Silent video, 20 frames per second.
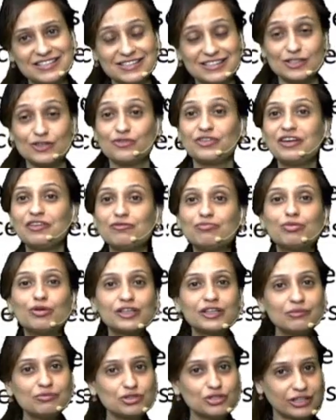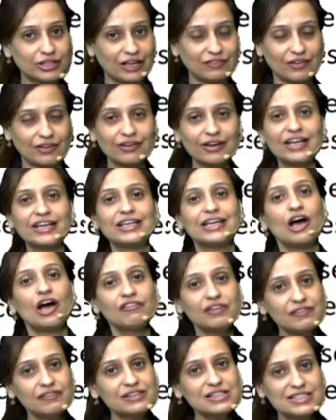So we have put them together, and now
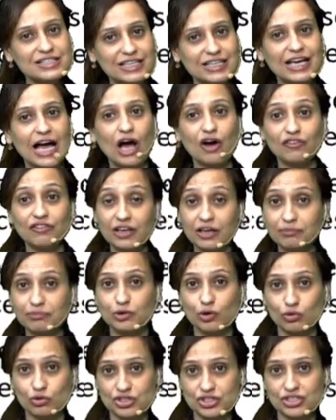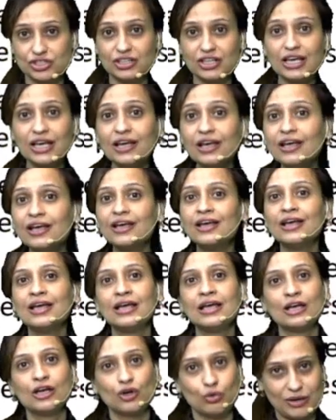we will see how we approach the
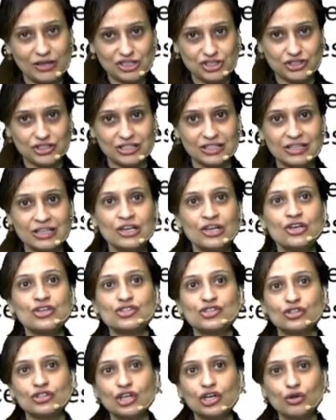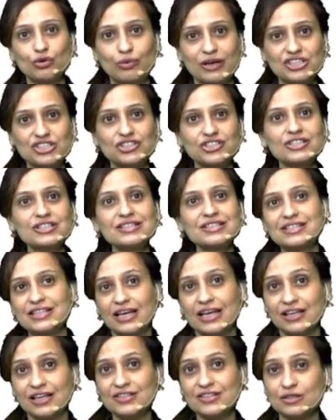question. So the question
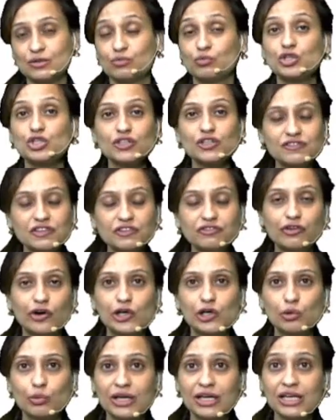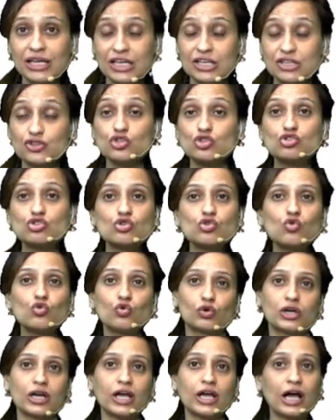says, which of the following is true
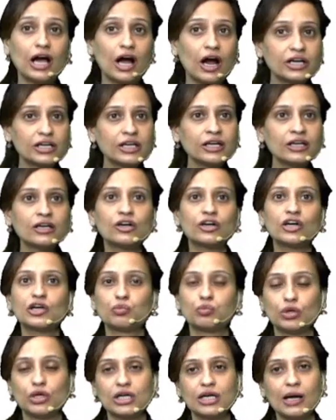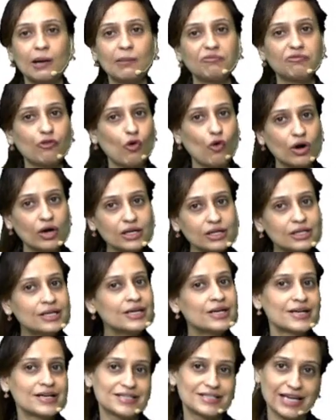regarding her workup for
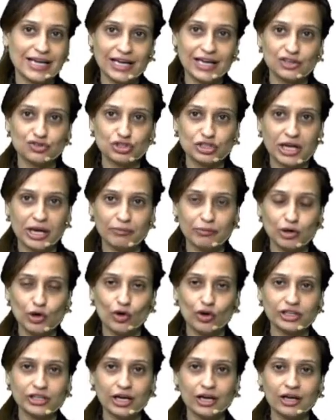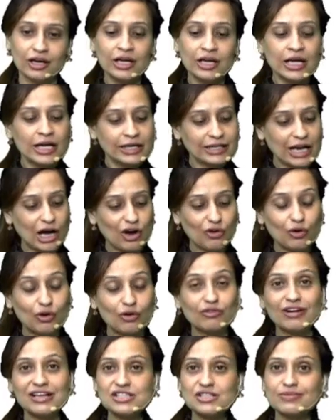secondary amenorrhea? Now,
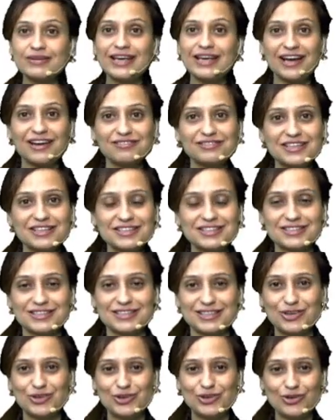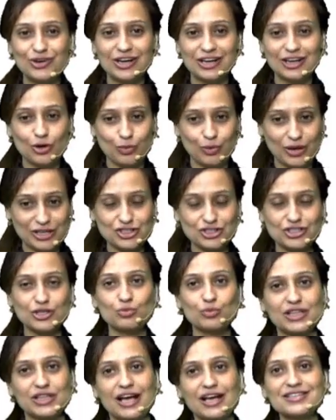once we have this, you know, a question
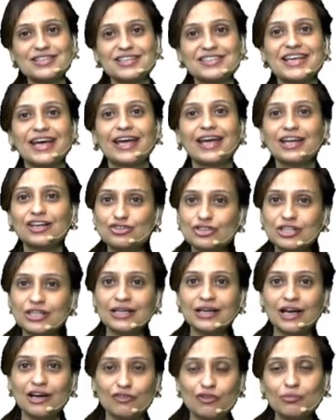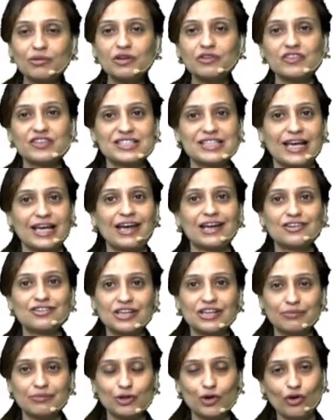with us, a woman with secondary
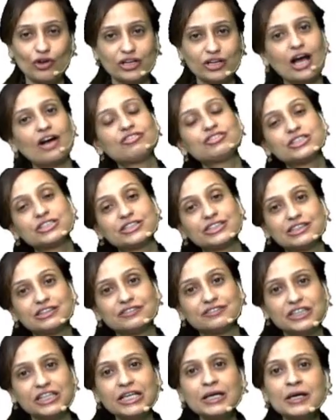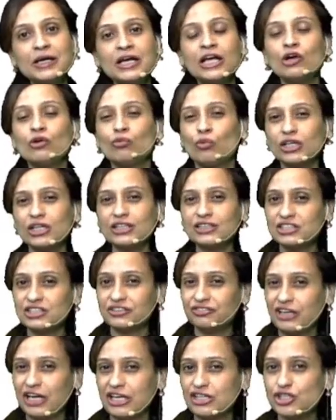amenorrhea after delivery, what are the
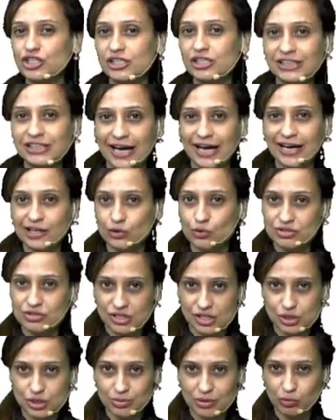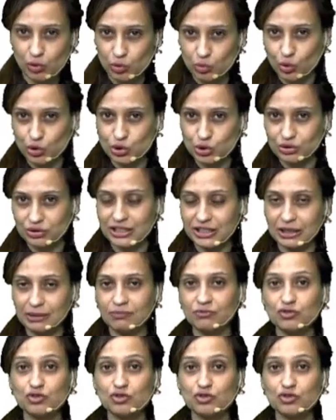differential diagnoses we would want to keep?